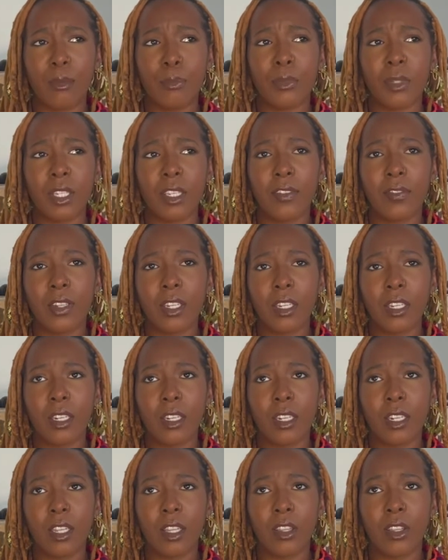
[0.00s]

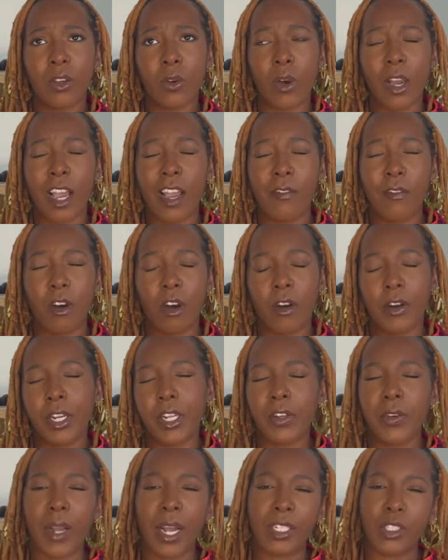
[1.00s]
Even though I've already
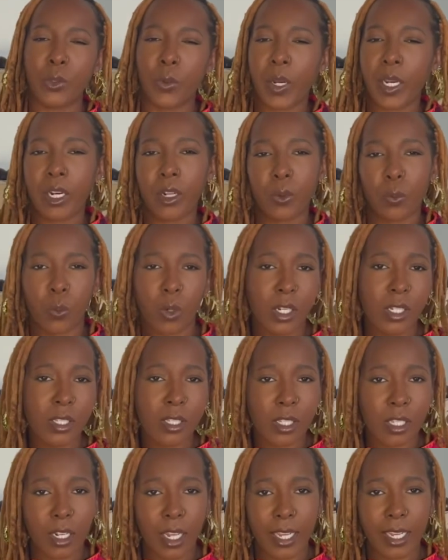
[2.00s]
graduated once
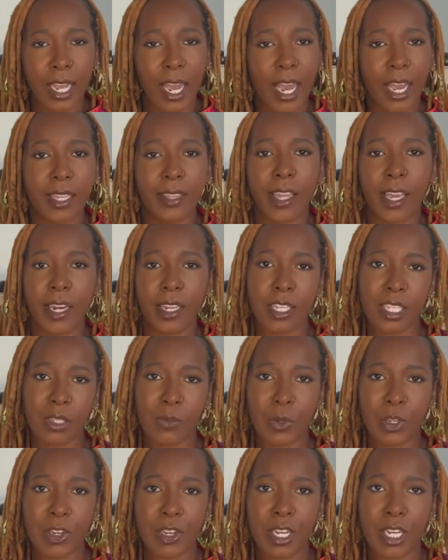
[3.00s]
and like had that
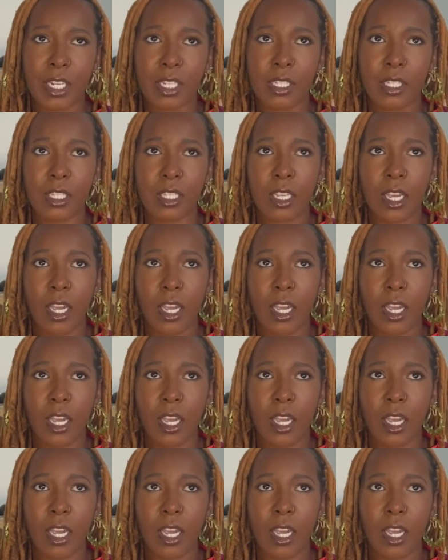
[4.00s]
experience,